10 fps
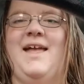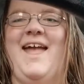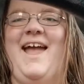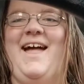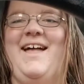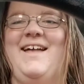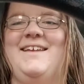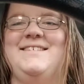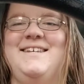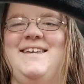Hey
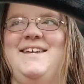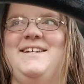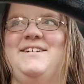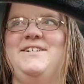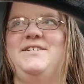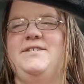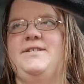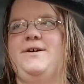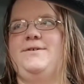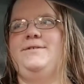guys, Nikki here.
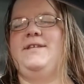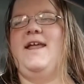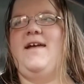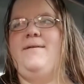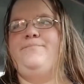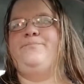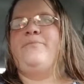So today